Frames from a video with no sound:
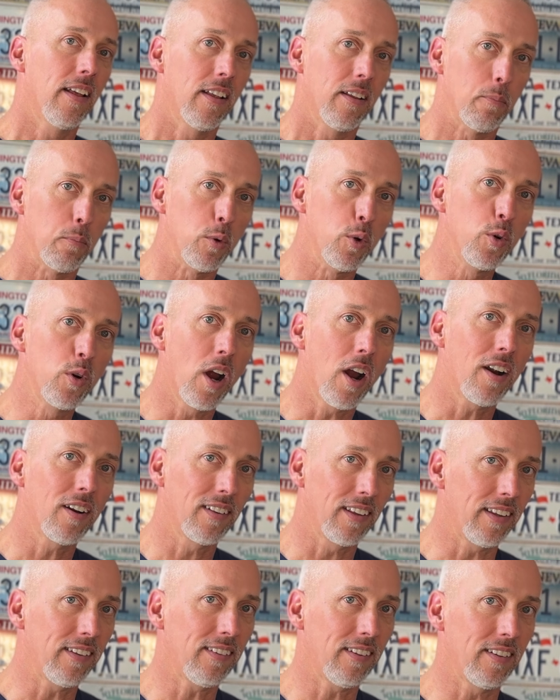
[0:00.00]
Mucar
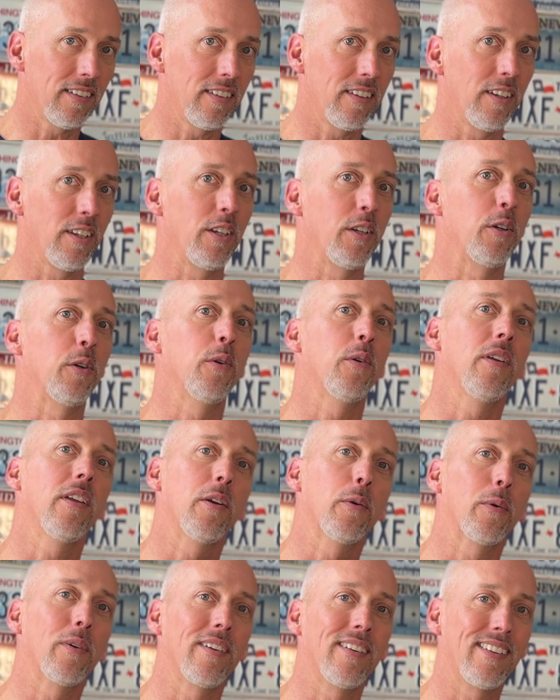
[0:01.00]
listened to you.
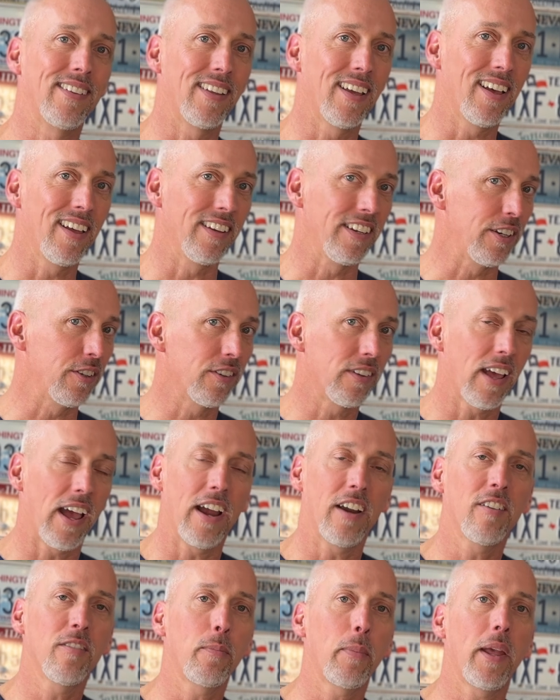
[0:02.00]
You were done. You're
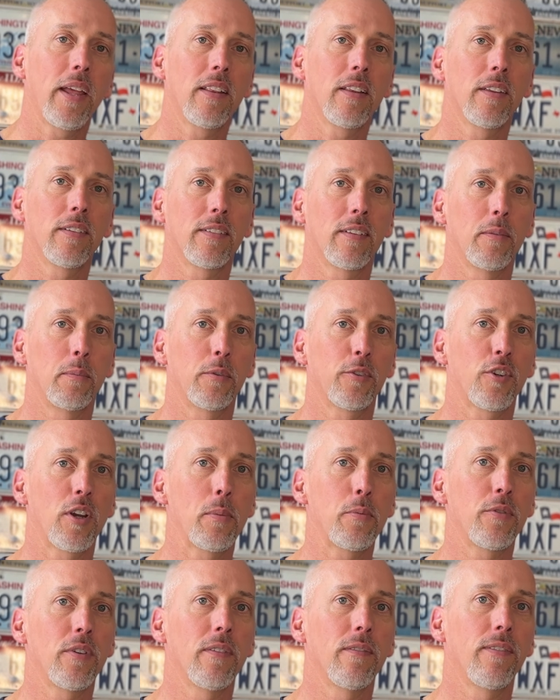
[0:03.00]
tired of paying those
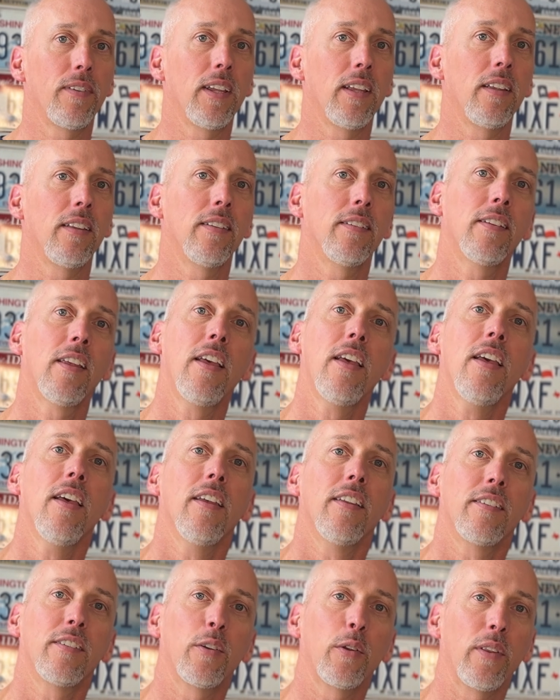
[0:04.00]
subscription fees,
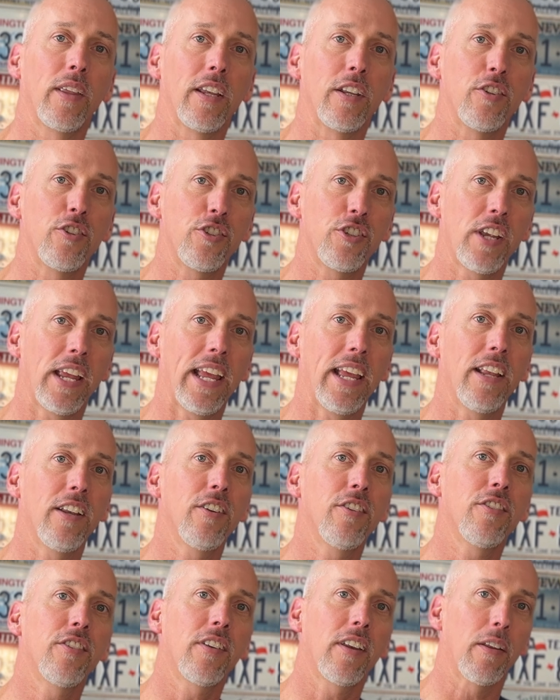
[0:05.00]
so they
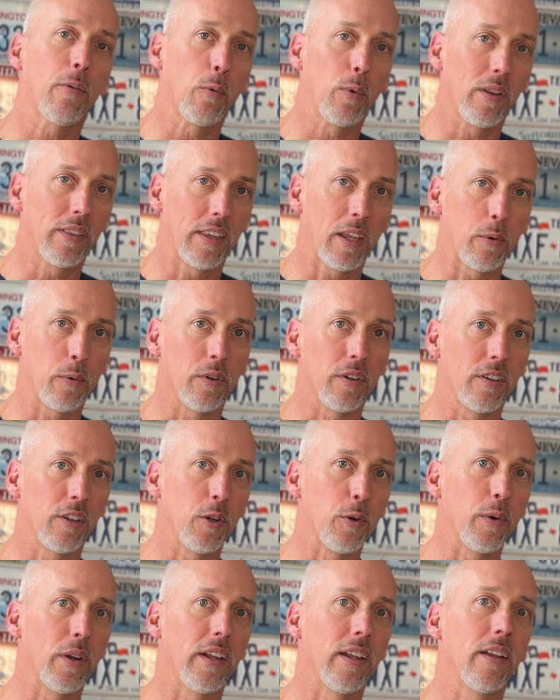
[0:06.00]
changed what they were
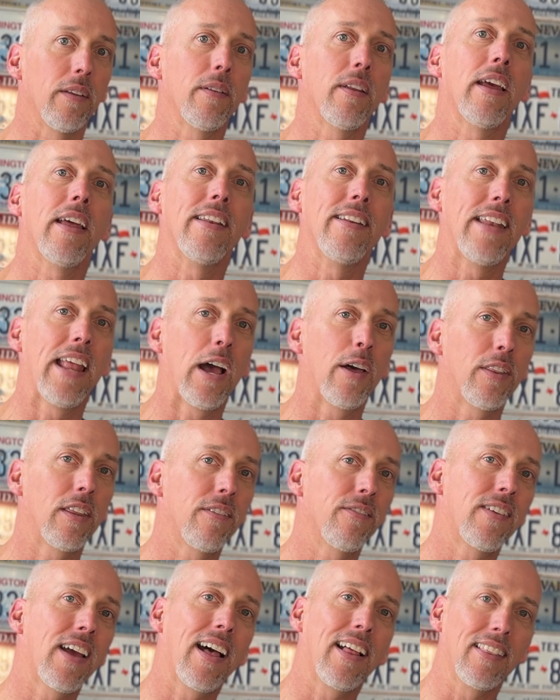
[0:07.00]
doing, and now they've
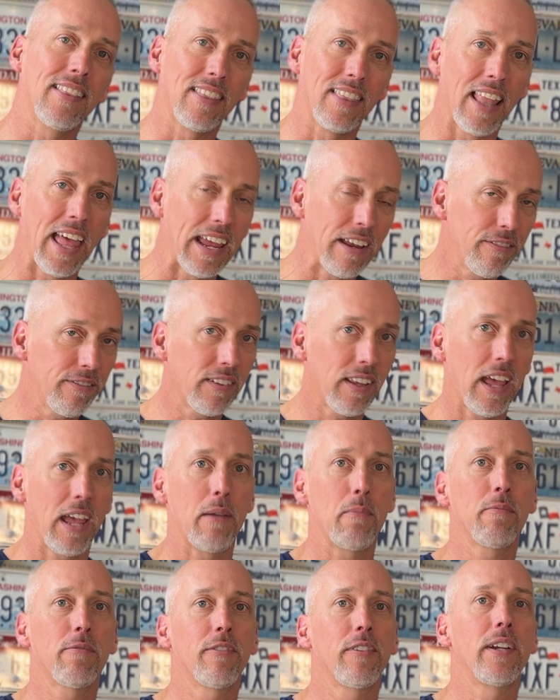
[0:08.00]
got
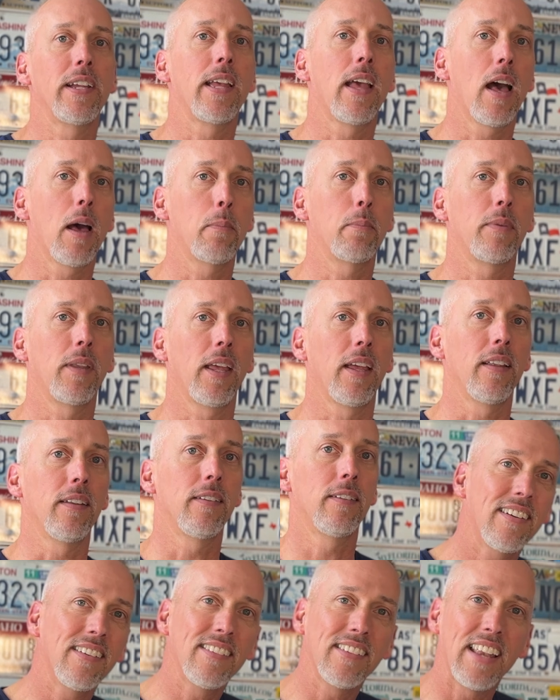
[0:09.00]
lifetime free updates. That
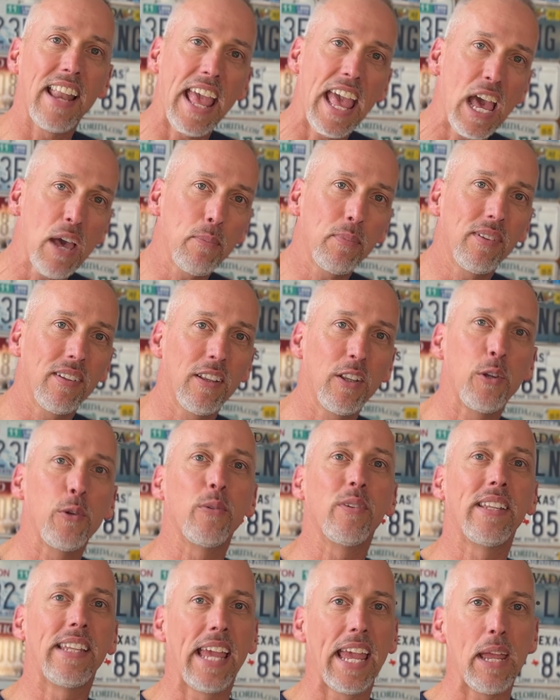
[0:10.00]
is an
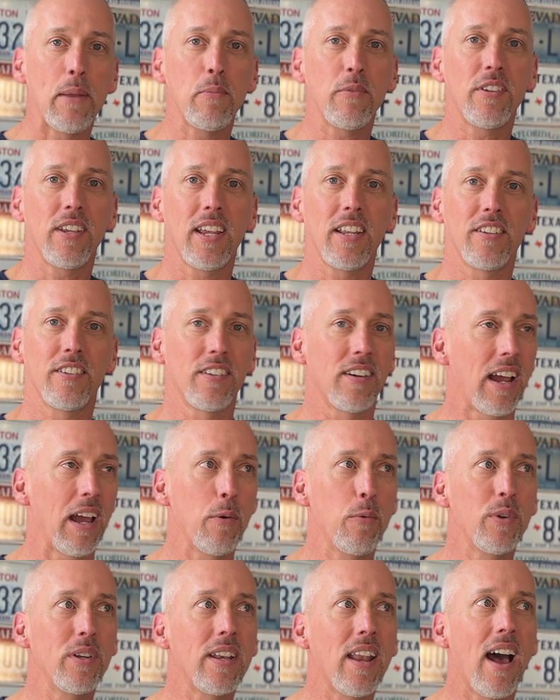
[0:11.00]
absolute game changer. I
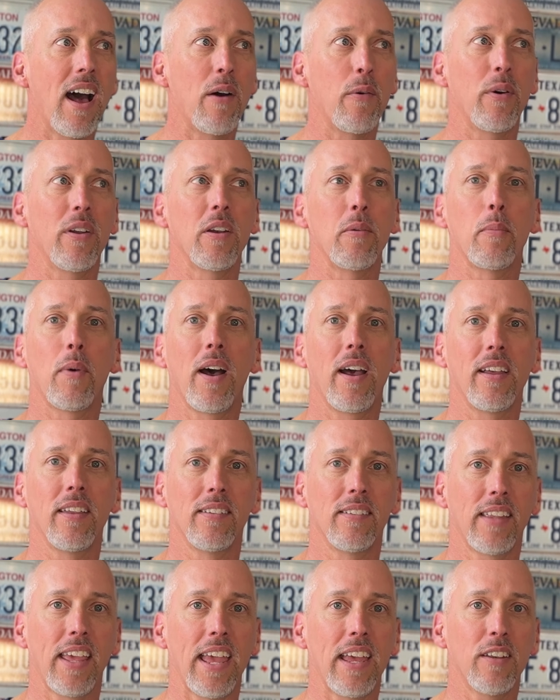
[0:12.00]
would not want to buy a
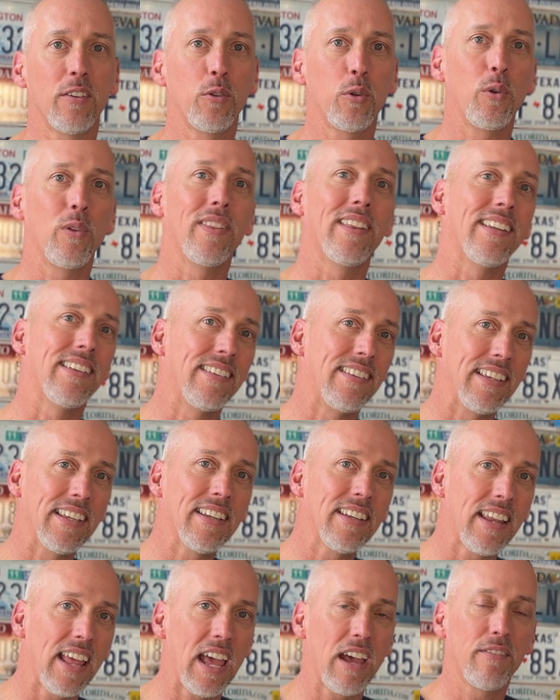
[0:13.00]
scan tool that
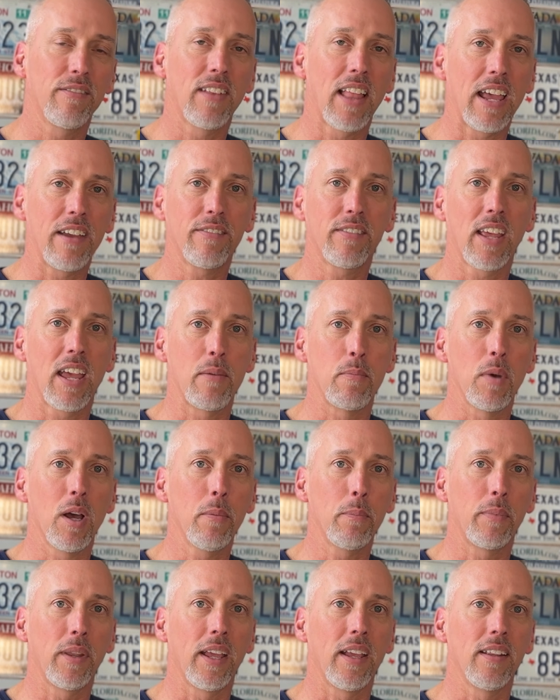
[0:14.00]
didn't have lifetime
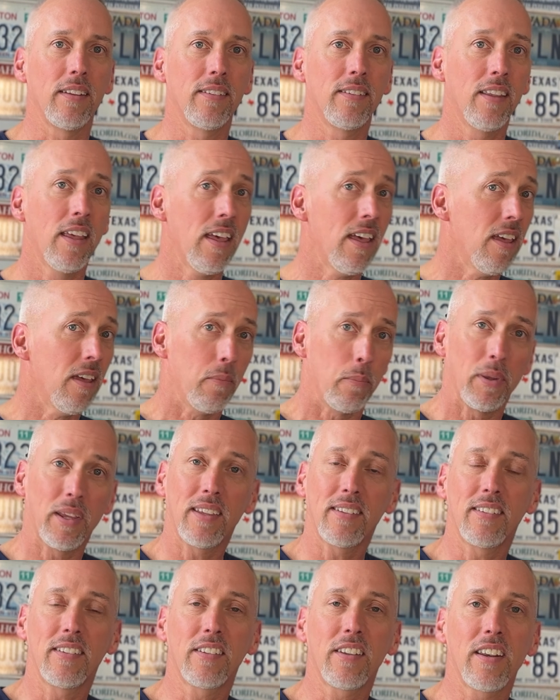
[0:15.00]
updates
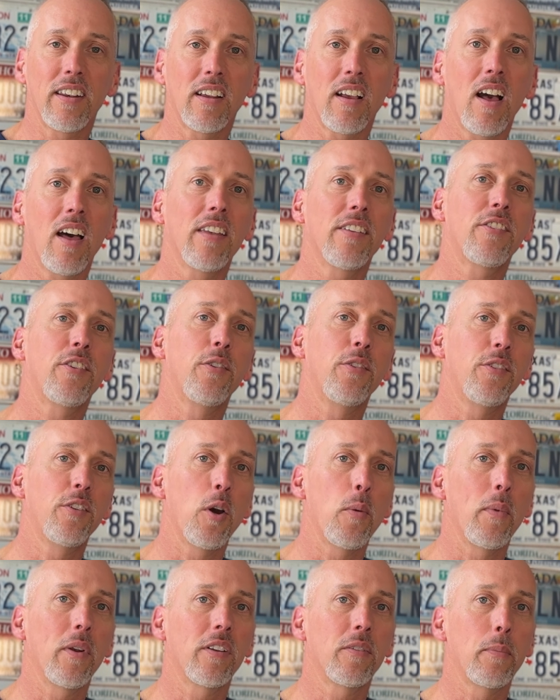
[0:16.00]
because it's going to cost you so
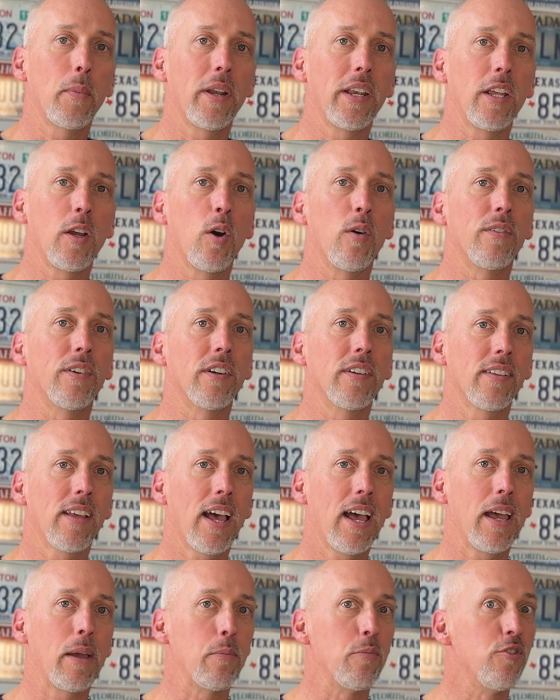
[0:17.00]
much money over
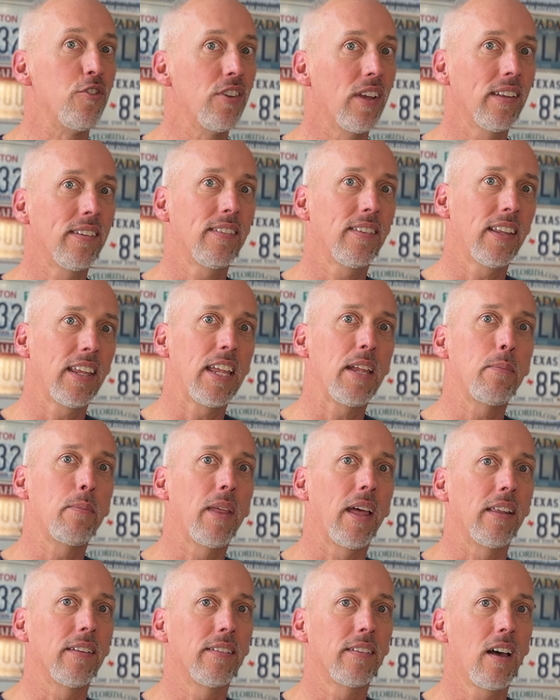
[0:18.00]
time just to keep
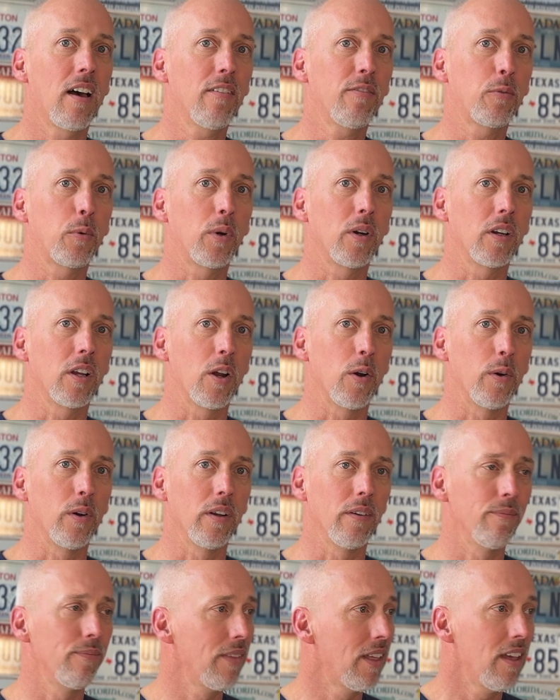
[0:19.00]
that software
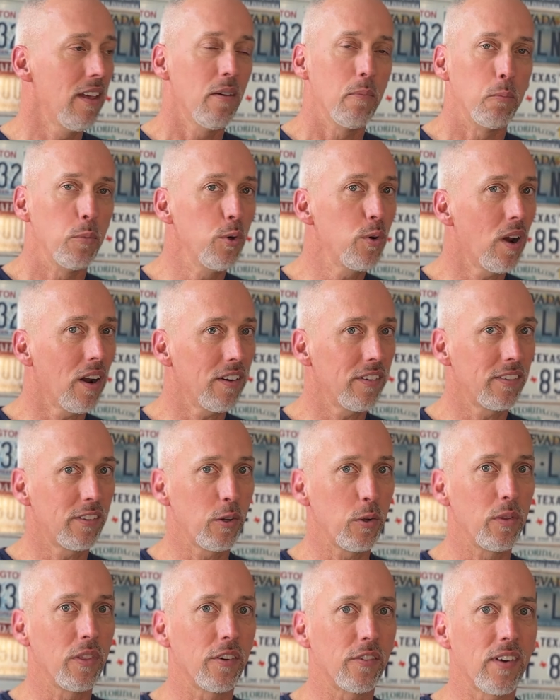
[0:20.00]
going. Mucar's
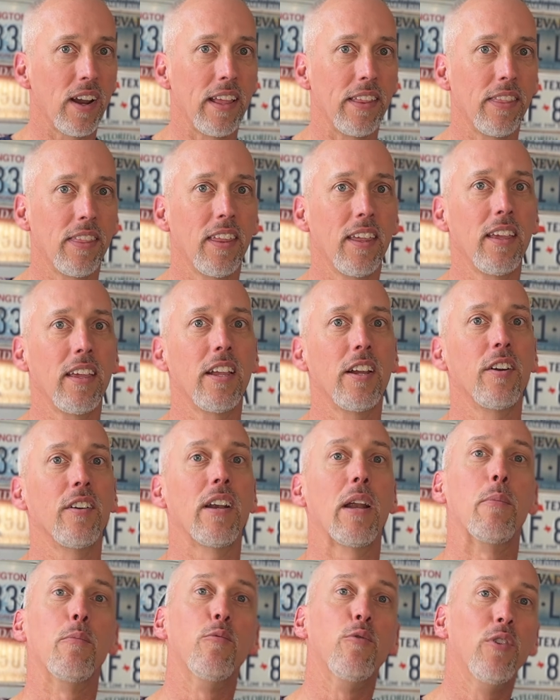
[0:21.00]
doing the right thing here, and
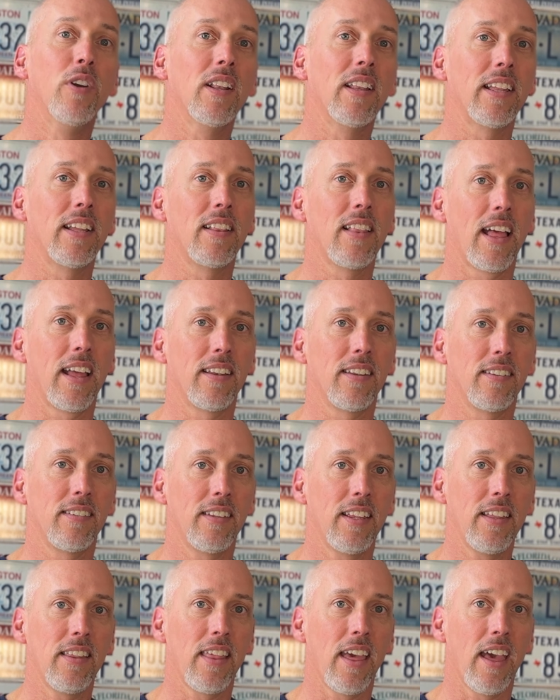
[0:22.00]
I'm really glad to see that. So